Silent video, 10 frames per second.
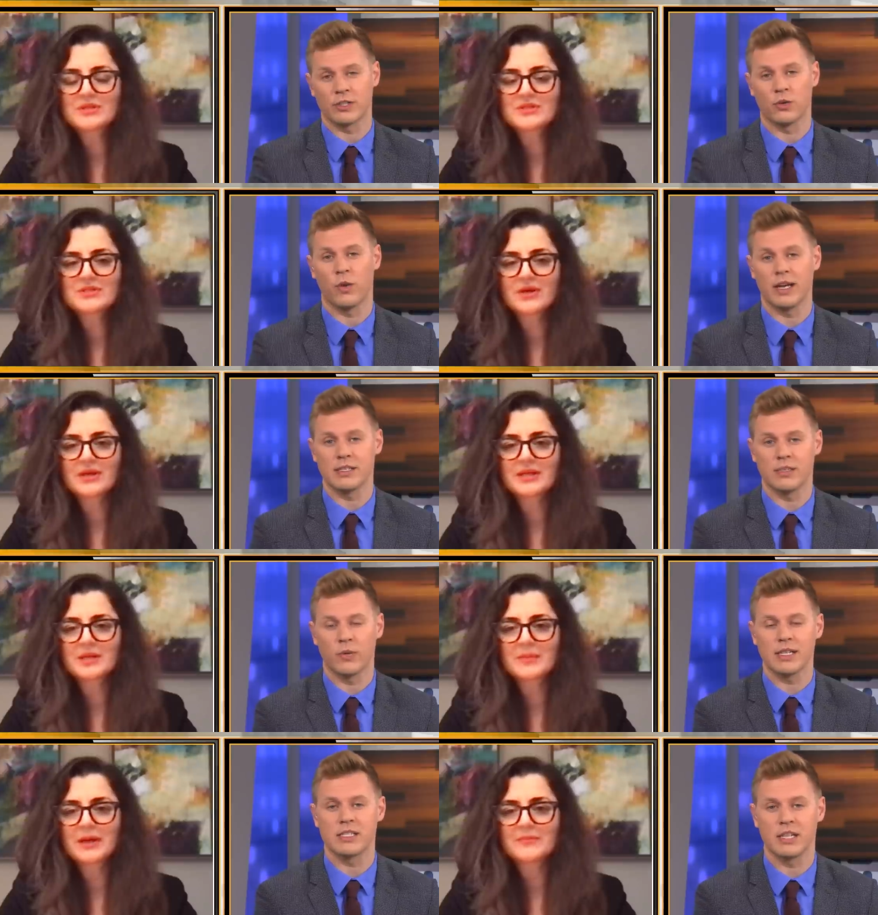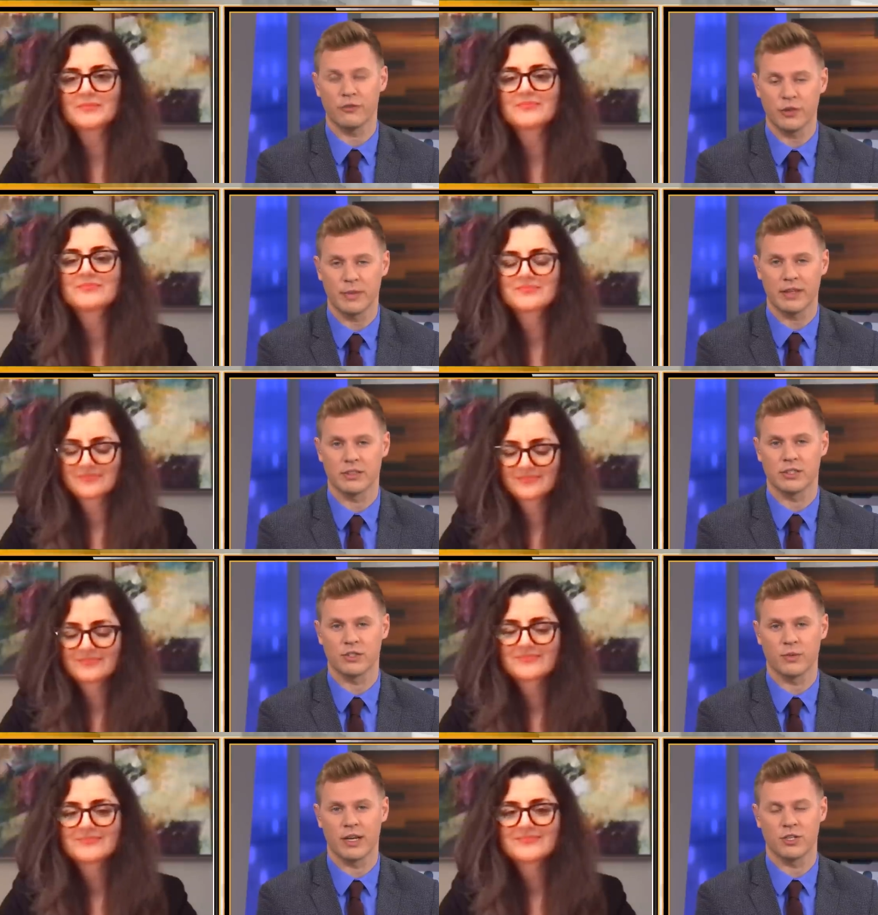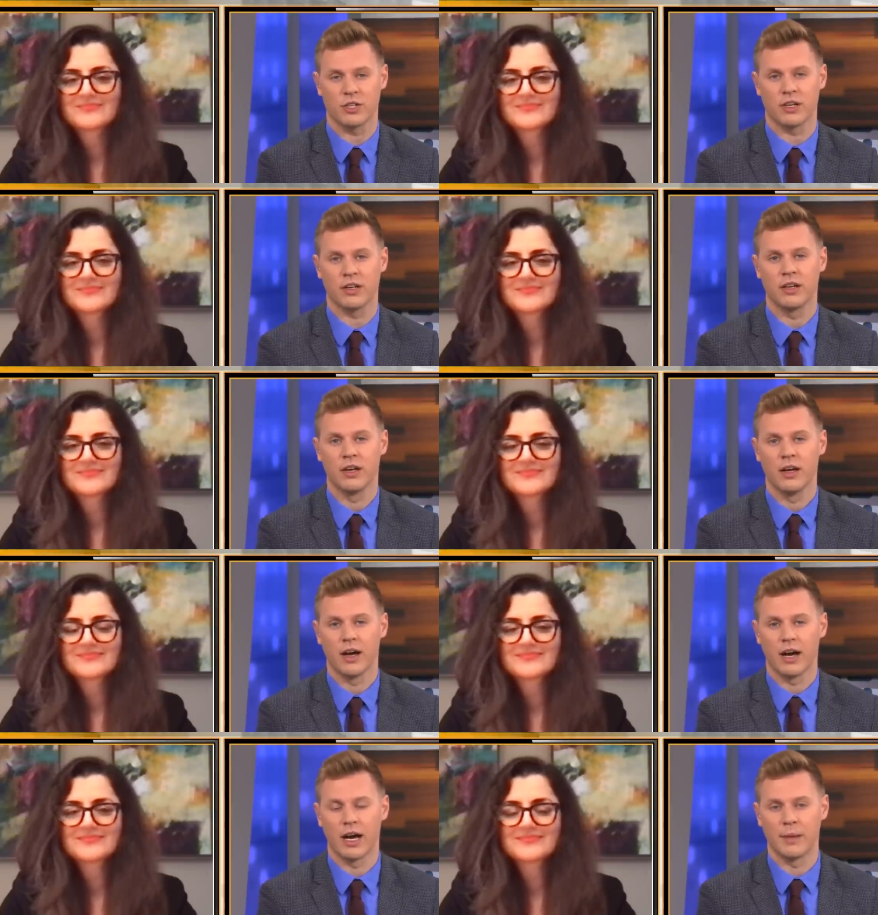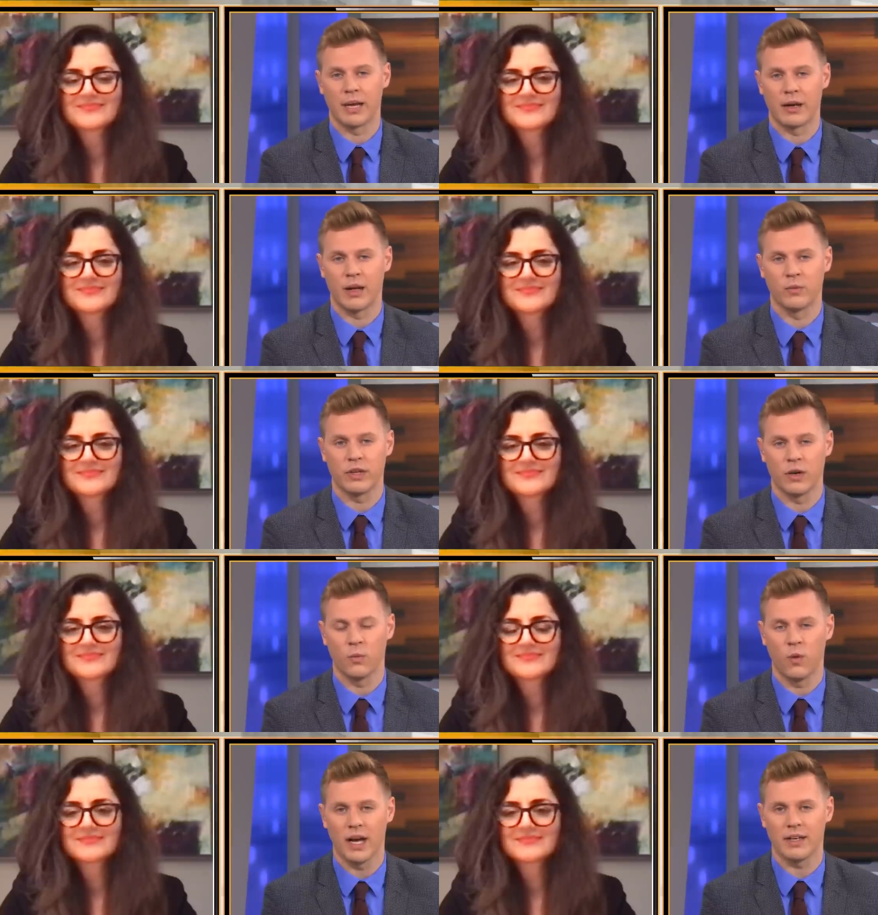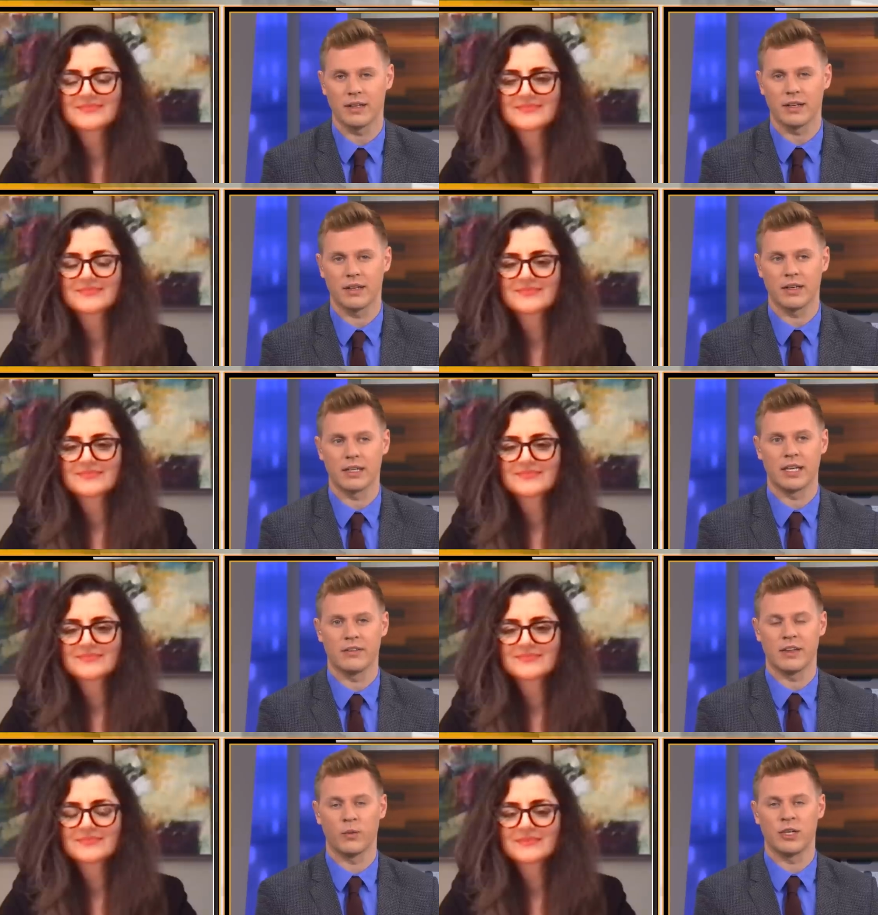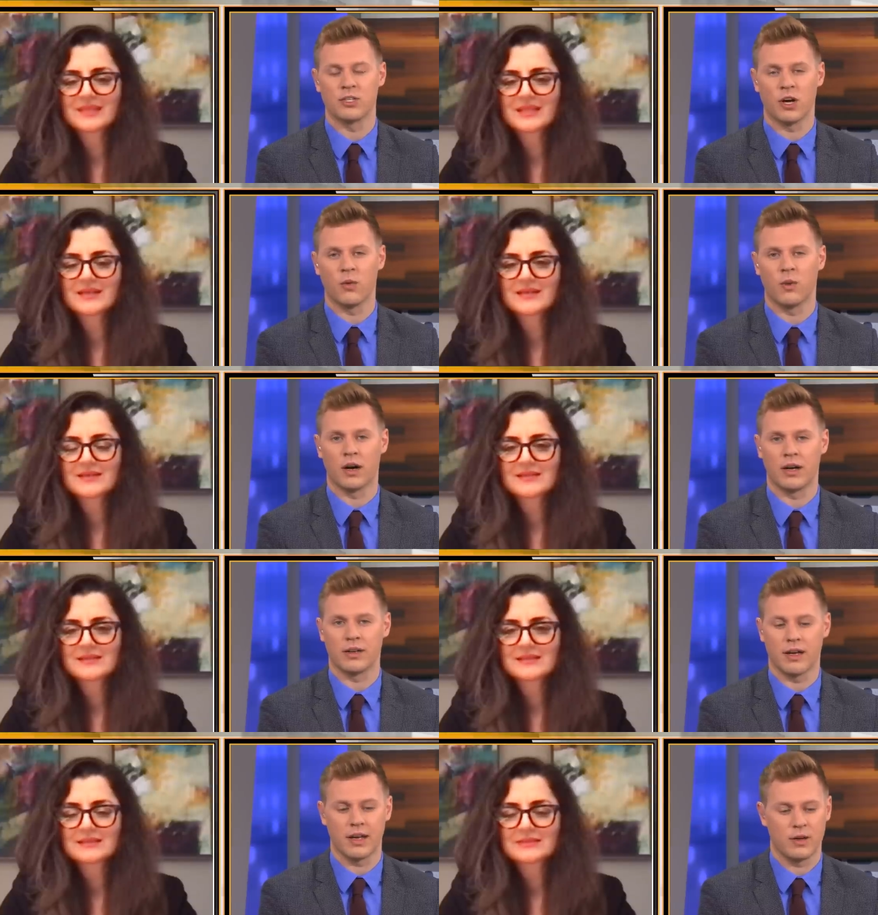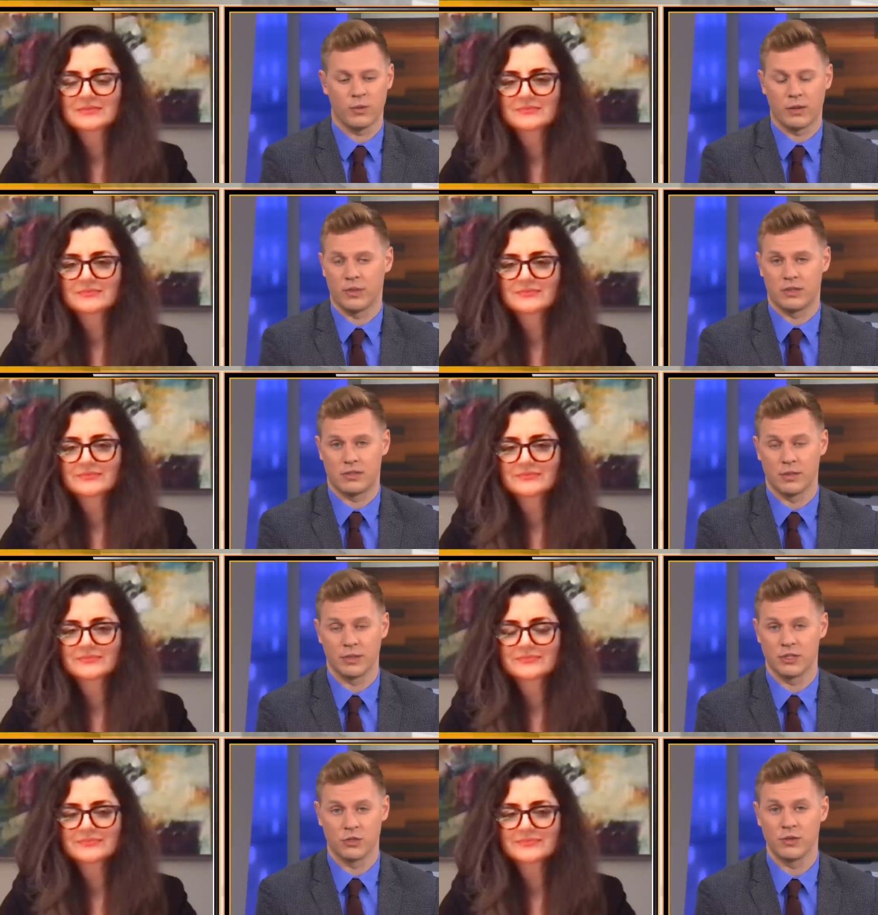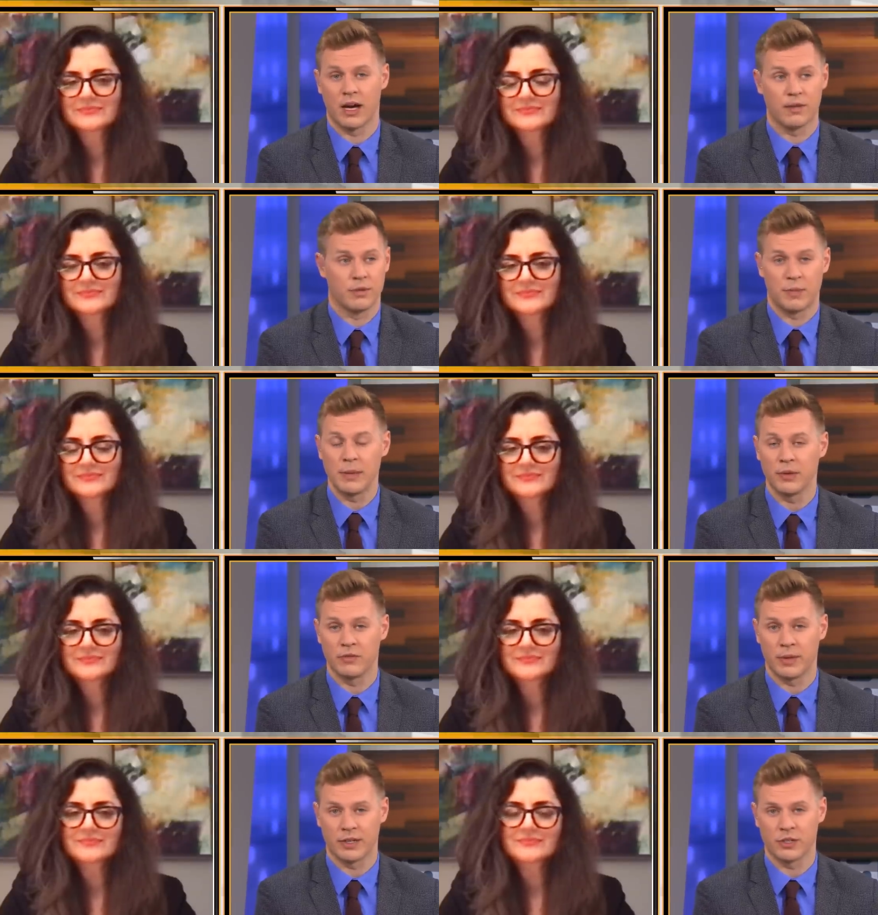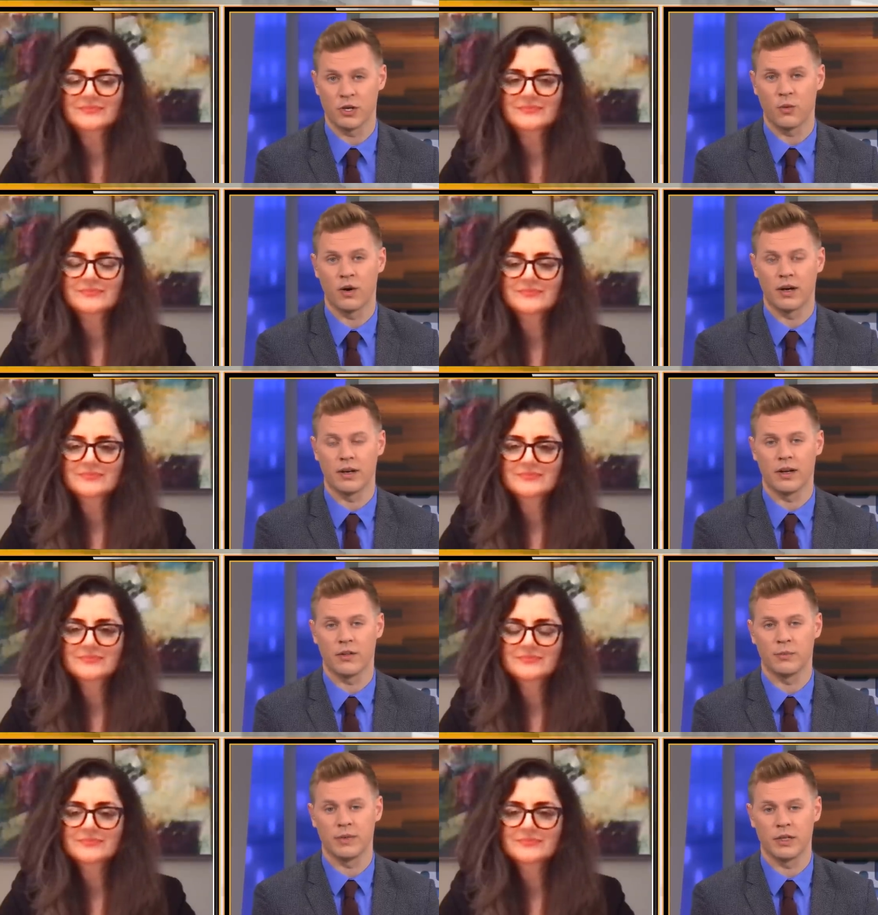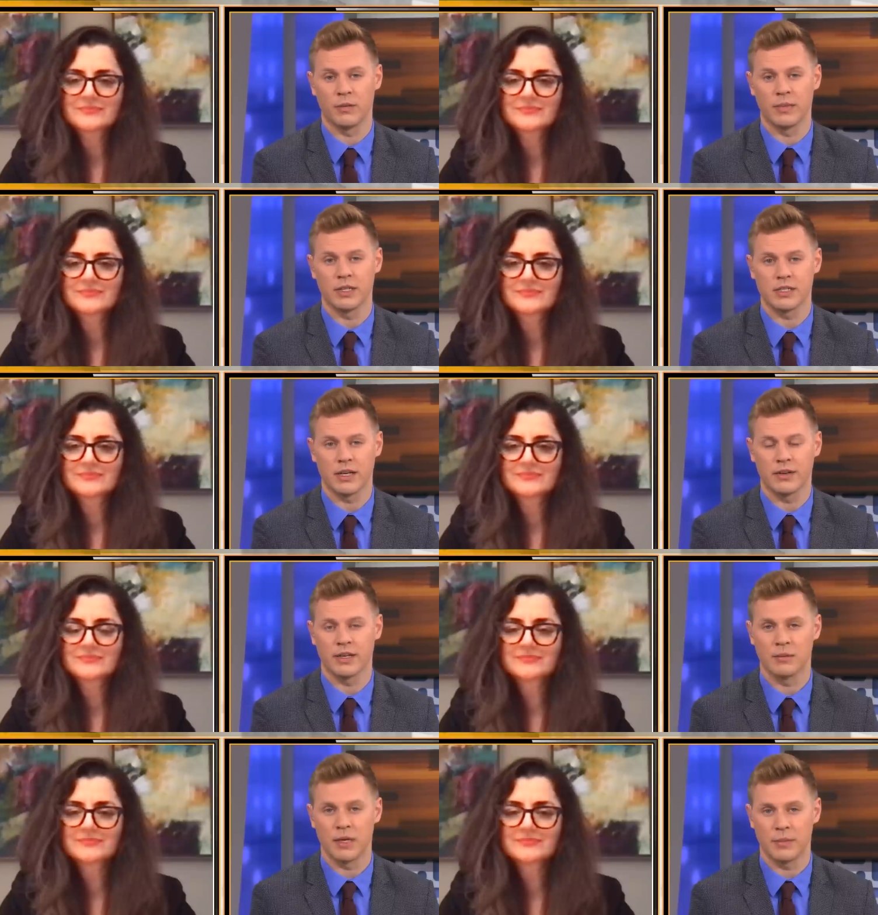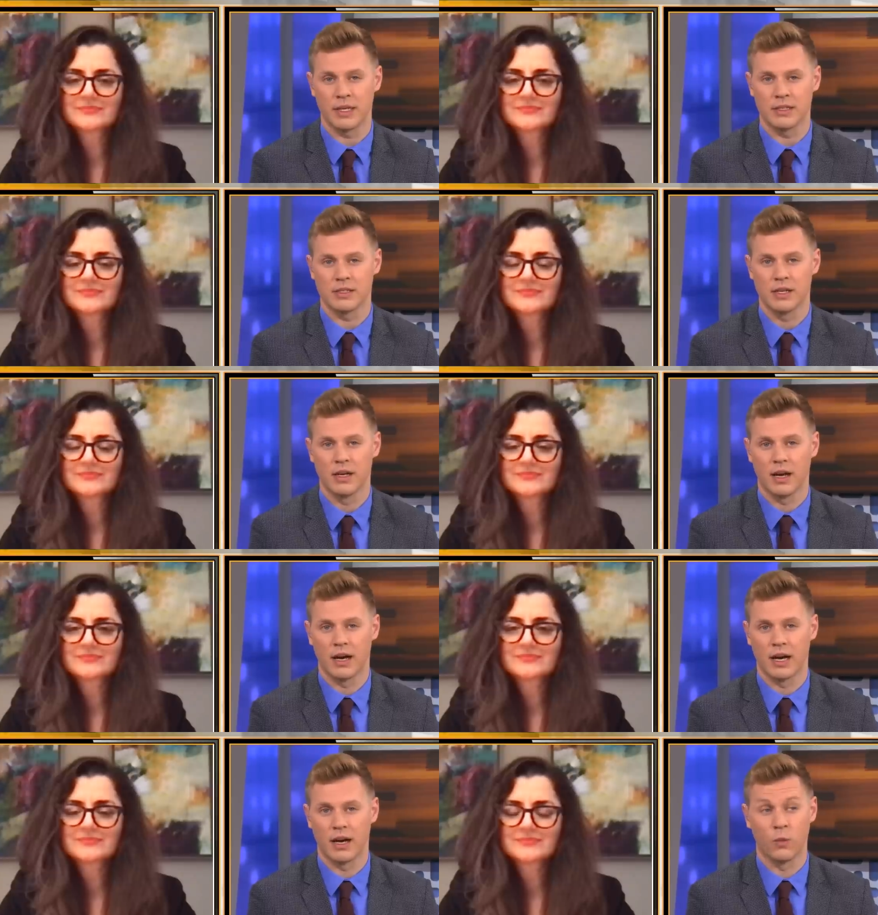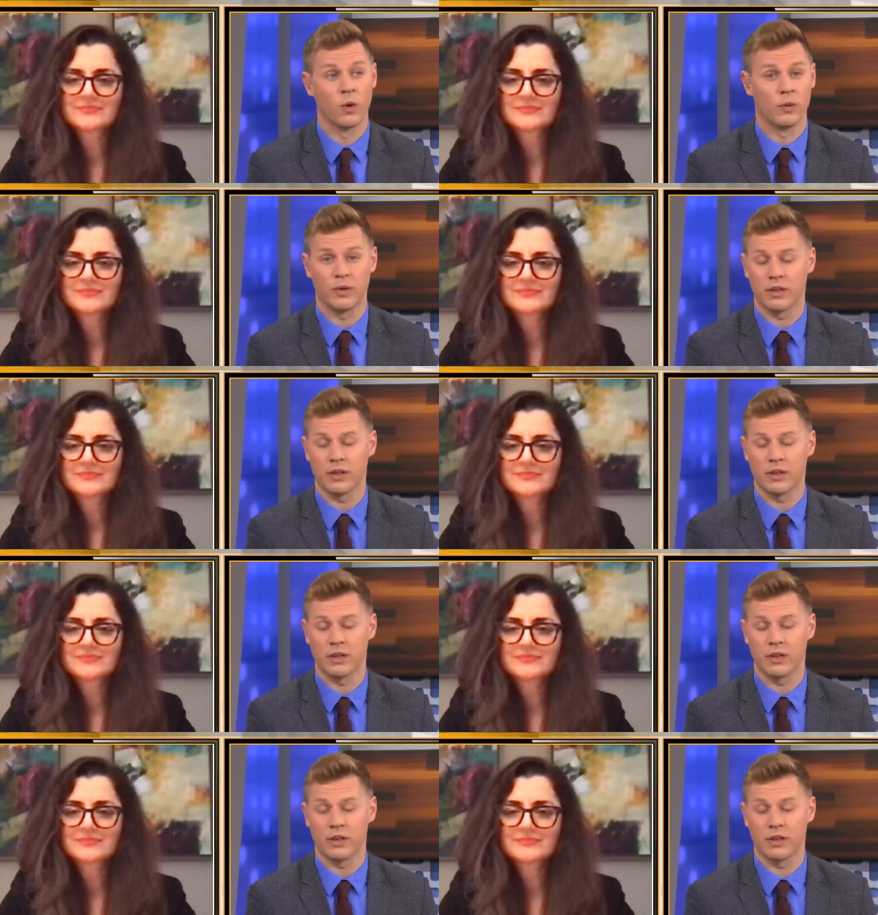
Speaker 1: So, what is what is different about the situation, um, and and you know what, given that we don't want any, we, we simply do not, the people of America don't want another you know military commitment, uh, one with